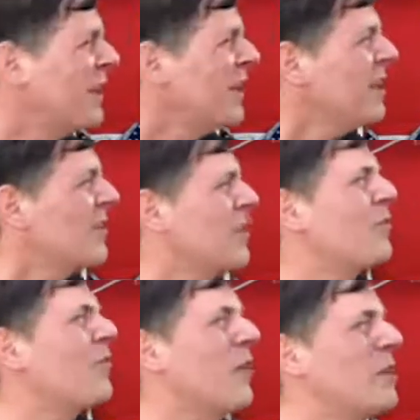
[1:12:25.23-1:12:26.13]
and there's
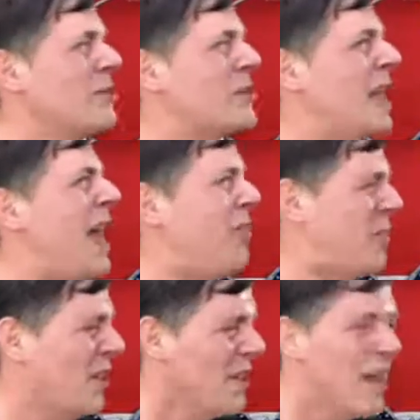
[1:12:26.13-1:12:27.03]
so much death,
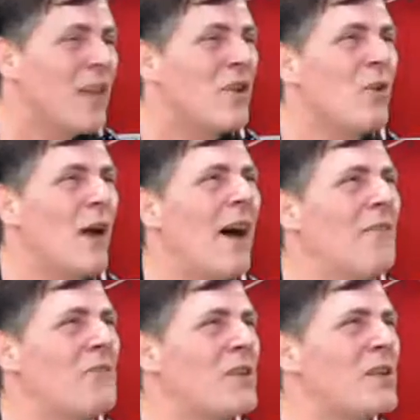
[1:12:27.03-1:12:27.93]
and you
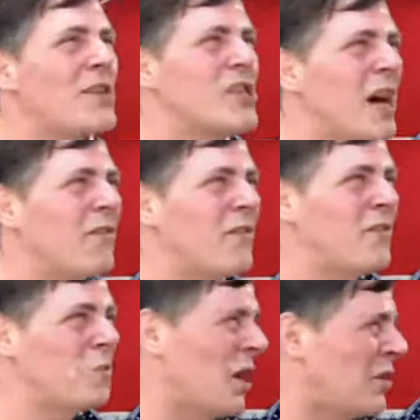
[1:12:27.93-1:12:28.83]
have to just
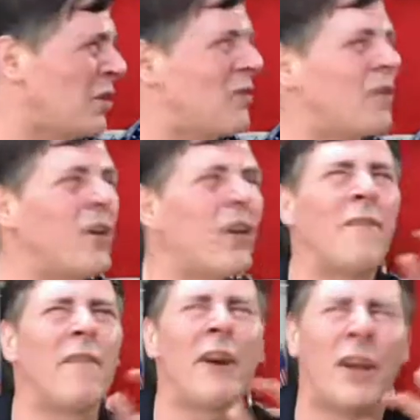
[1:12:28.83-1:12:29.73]
wonder to the
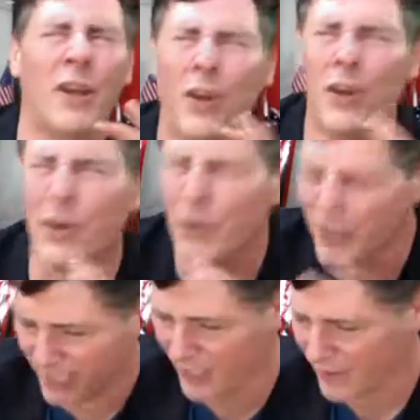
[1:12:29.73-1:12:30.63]
very
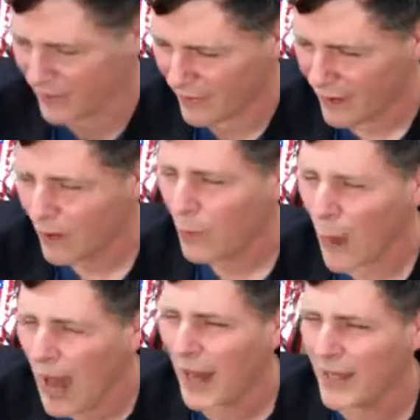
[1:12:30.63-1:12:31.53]
nucleus,
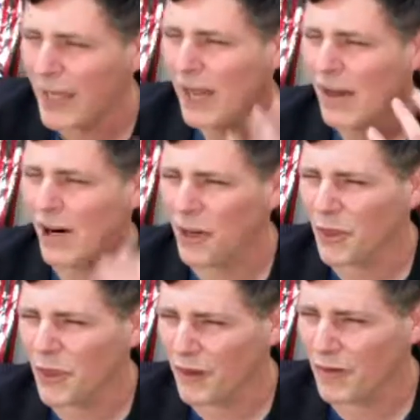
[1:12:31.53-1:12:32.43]
why are
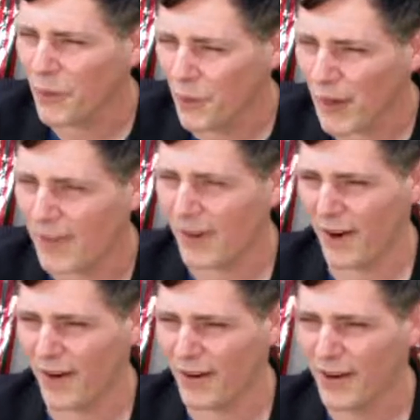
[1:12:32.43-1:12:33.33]
things the way they
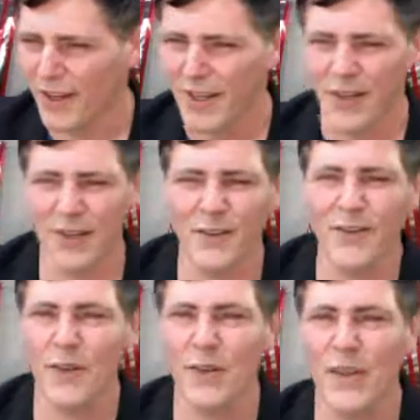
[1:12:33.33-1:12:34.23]
are? And
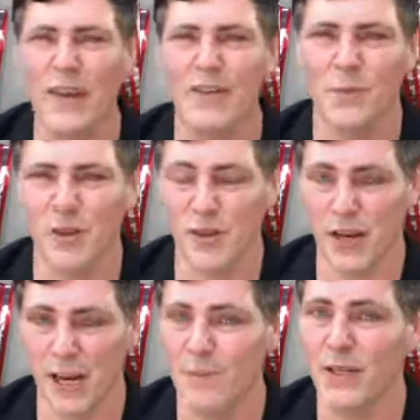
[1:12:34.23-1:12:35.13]
so that's what your
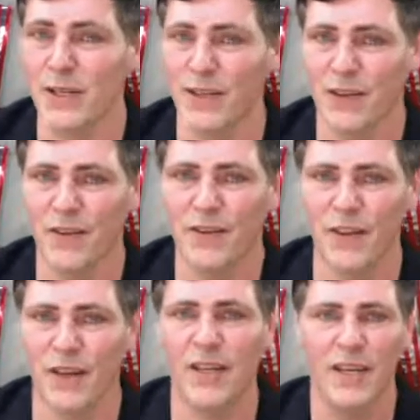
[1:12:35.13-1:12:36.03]
Happy Healer has
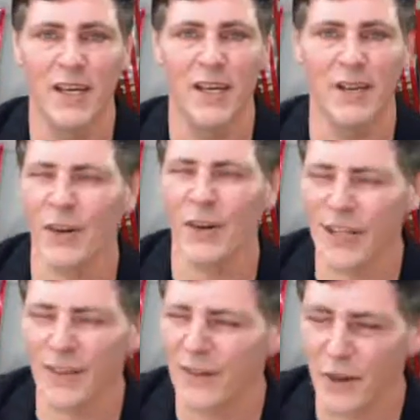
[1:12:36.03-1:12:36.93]
done,
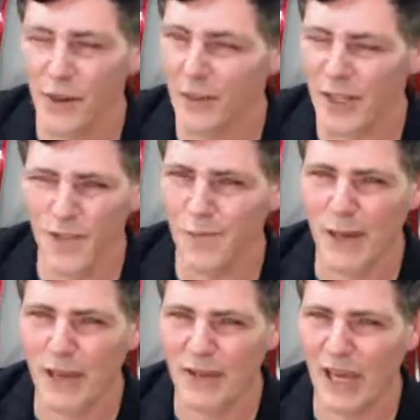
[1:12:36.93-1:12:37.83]
learning so much
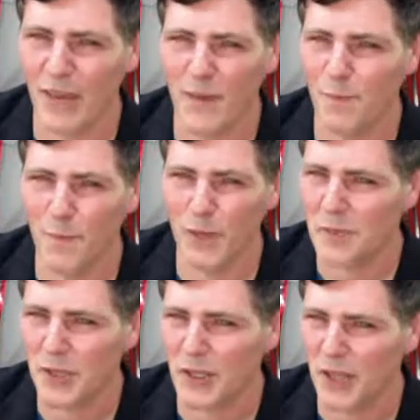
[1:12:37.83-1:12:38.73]
about death and
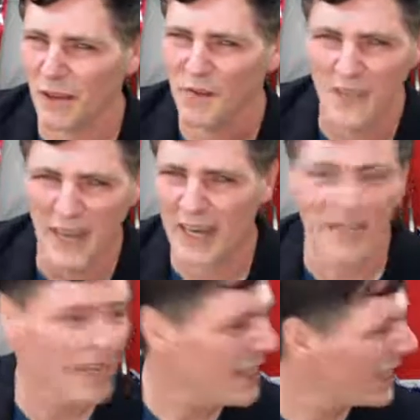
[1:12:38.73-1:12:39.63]
people he loves
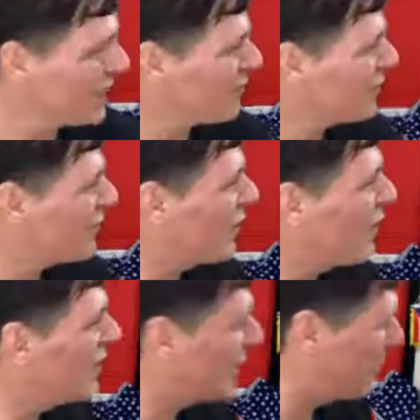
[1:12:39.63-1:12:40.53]
dying. And
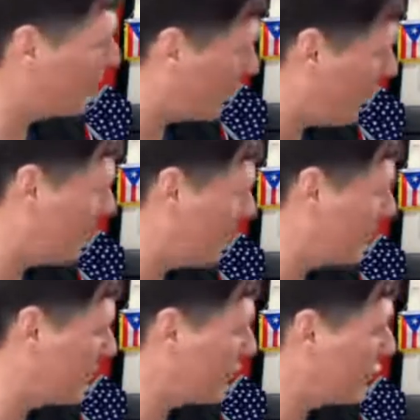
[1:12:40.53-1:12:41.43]
so it brought me
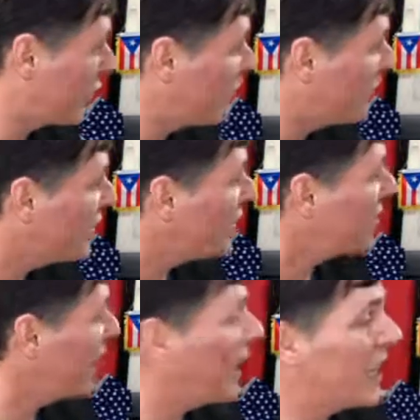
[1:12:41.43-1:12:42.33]
to truths
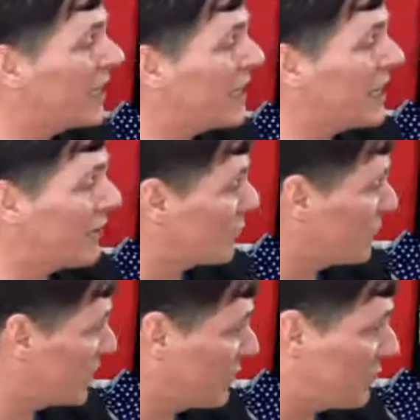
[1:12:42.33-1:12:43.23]
that I never
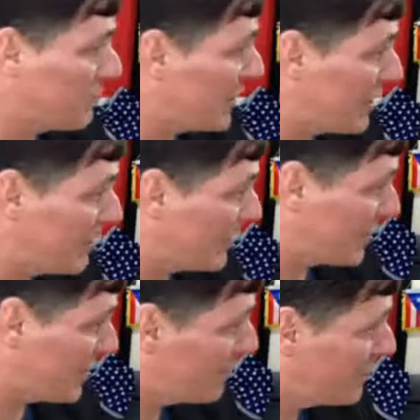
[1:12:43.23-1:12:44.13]
would have been able to
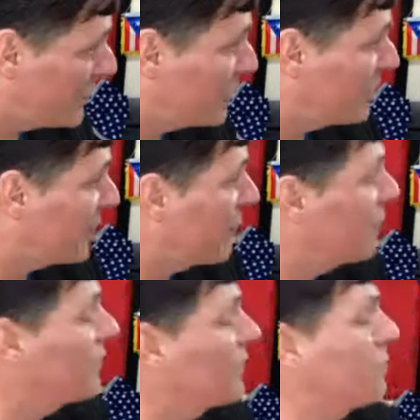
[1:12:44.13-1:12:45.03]
come to if I
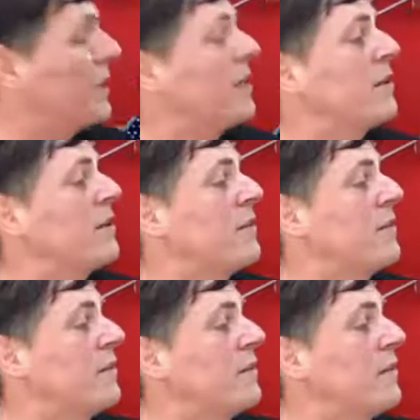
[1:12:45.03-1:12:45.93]
was being
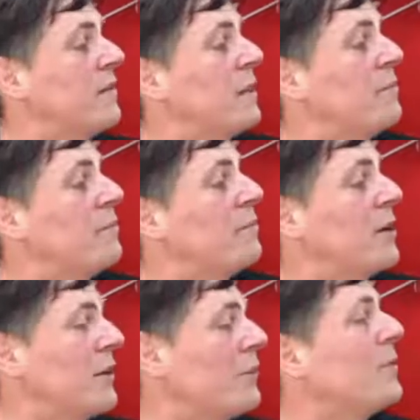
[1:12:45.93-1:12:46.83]
consistently
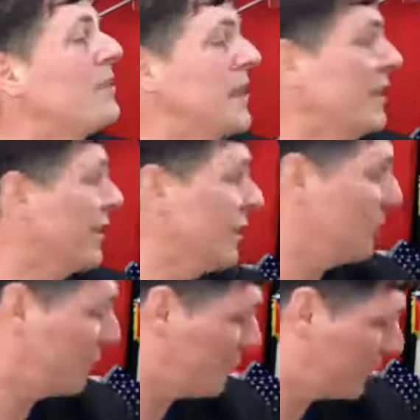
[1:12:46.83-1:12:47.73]
bombarded with the hell that
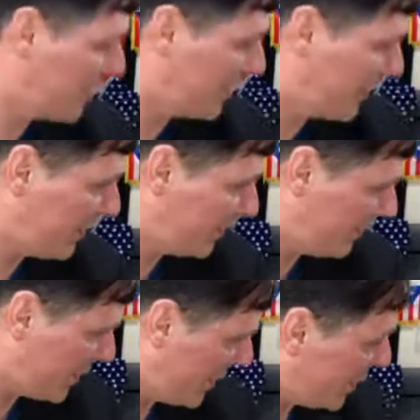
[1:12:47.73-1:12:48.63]
was bombarding
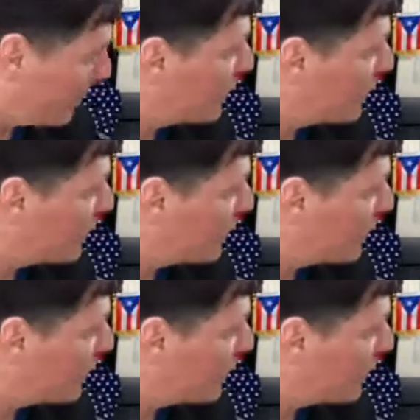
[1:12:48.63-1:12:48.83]
everybody else.